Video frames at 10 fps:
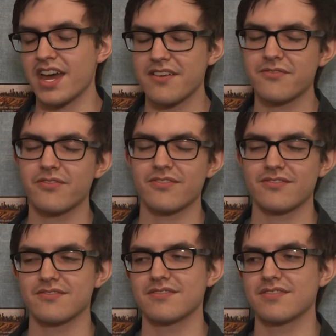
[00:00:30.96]
I have
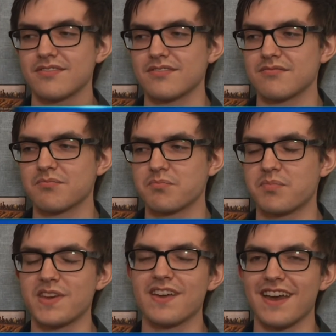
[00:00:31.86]

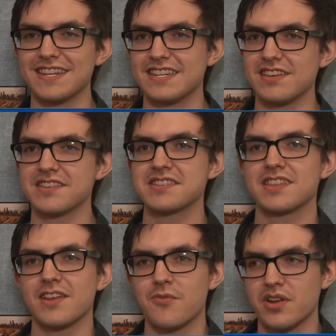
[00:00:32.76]
big ideas
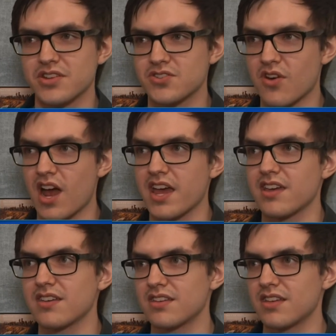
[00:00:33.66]
that I want to
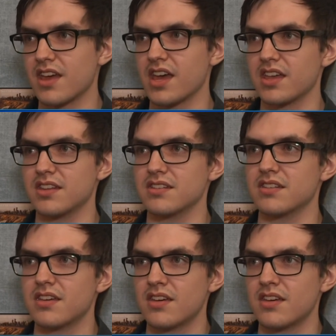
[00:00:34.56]
try and